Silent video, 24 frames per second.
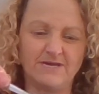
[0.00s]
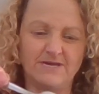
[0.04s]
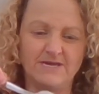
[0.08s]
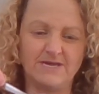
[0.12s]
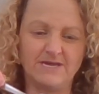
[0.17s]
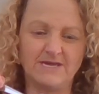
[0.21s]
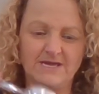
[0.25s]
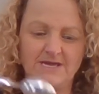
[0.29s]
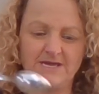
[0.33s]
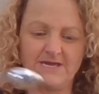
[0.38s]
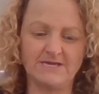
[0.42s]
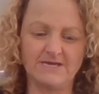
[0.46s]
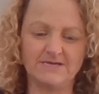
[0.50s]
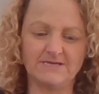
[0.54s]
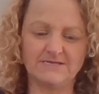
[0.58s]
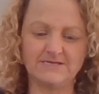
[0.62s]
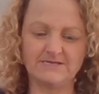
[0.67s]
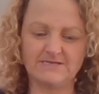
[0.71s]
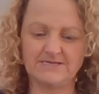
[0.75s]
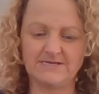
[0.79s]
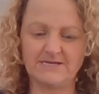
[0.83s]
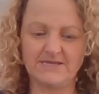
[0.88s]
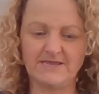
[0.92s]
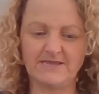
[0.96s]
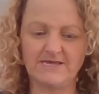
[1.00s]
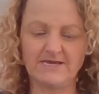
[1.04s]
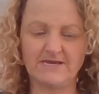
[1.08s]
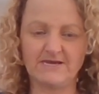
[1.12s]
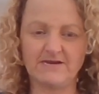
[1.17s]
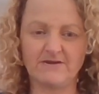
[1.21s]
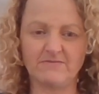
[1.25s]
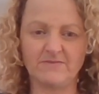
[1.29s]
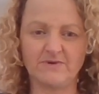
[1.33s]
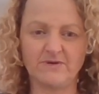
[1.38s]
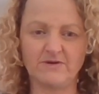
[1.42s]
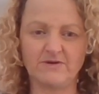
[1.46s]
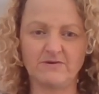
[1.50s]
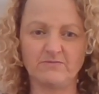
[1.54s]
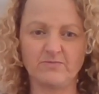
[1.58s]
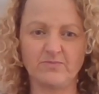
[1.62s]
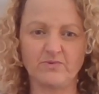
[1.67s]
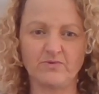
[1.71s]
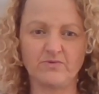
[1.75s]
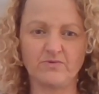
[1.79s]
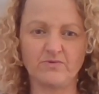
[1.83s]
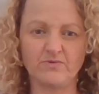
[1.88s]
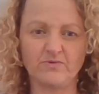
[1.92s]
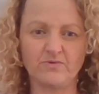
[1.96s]
And then I'm going to
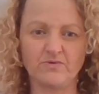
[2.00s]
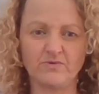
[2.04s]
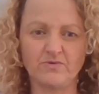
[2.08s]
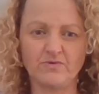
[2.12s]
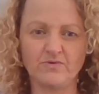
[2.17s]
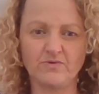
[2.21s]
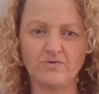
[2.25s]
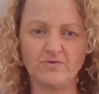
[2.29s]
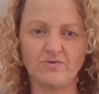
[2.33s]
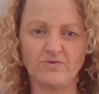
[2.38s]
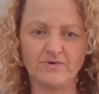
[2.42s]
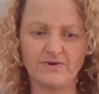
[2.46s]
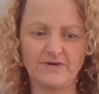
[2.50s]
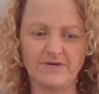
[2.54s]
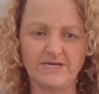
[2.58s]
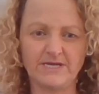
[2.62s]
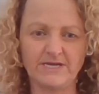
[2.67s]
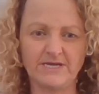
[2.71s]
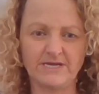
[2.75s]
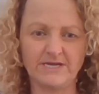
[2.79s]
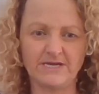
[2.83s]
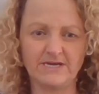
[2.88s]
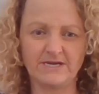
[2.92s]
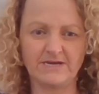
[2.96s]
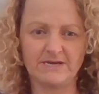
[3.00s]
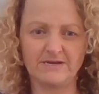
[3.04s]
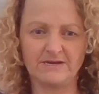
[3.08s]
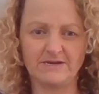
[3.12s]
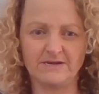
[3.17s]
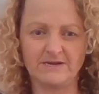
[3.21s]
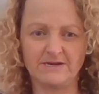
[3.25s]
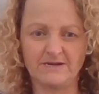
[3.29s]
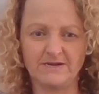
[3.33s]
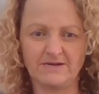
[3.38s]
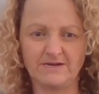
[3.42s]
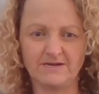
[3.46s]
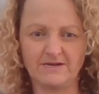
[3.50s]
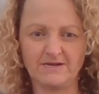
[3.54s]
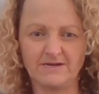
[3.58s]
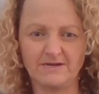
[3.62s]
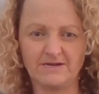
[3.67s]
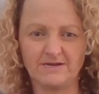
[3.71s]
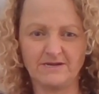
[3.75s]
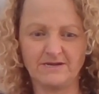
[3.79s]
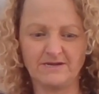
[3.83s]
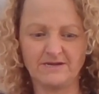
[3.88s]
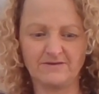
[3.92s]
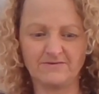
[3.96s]
pour it in.
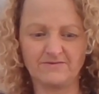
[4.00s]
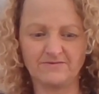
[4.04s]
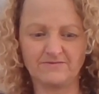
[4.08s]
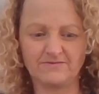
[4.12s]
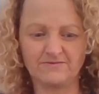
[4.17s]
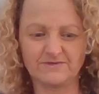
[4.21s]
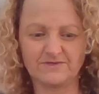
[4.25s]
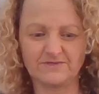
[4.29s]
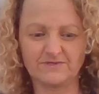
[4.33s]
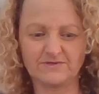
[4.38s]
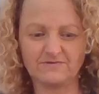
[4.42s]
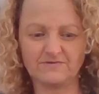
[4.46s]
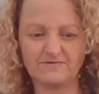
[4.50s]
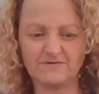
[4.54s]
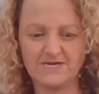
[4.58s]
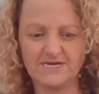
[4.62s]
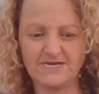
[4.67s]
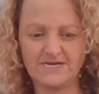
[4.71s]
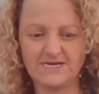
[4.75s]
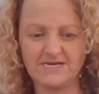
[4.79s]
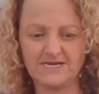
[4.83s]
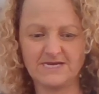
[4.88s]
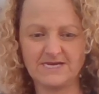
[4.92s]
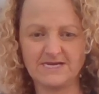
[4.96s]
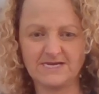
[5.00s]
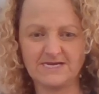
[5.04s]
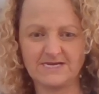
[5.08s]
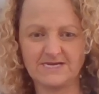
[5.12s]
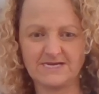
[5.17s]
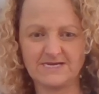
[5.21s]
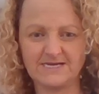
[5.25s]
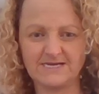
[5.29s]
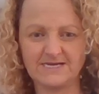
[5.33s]
Oh, it's green.